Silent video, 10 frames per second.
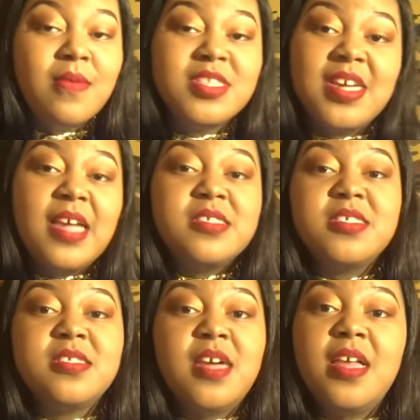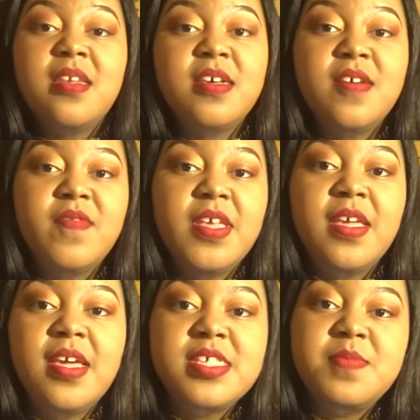Which I just I love
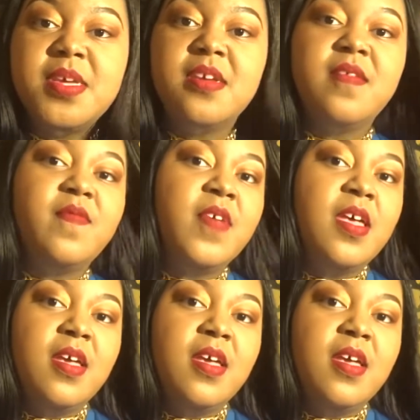that aspect of